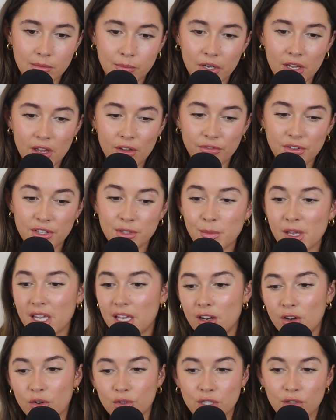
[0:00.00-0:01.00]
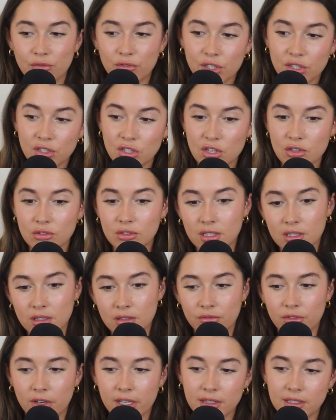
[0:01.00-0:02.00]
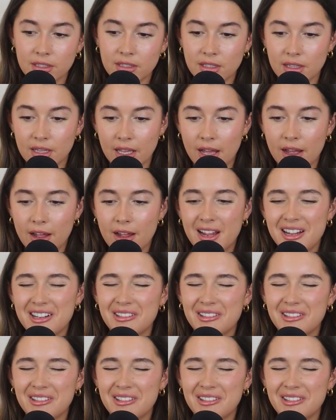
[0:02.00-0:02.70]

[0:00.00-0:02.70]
But if he's making lots of excuses of like this and that,